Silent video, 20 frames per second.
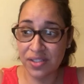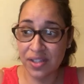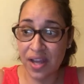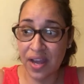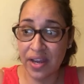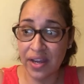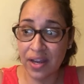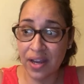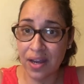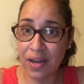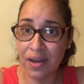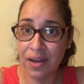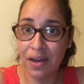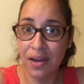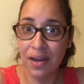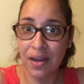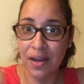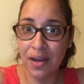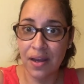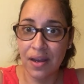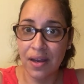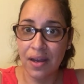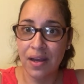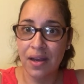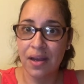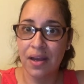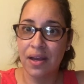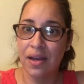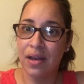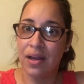like
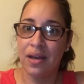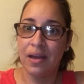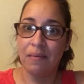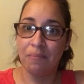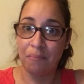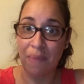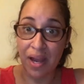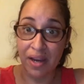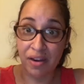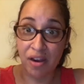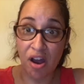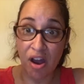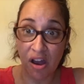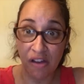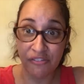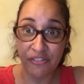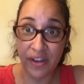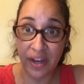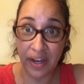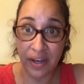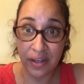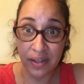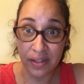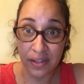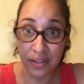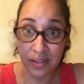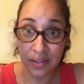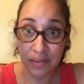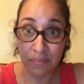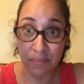my coffee
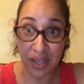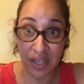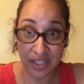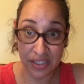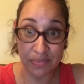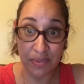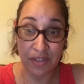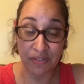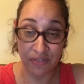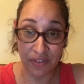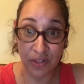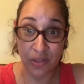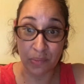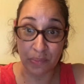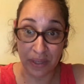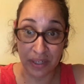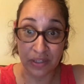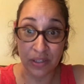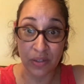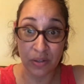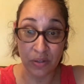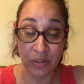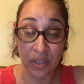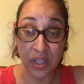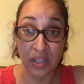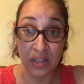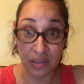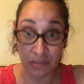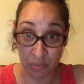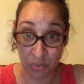makes me feel better
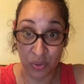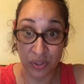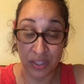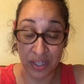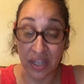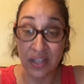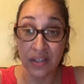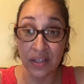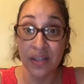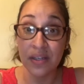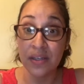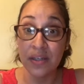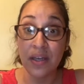in the morning,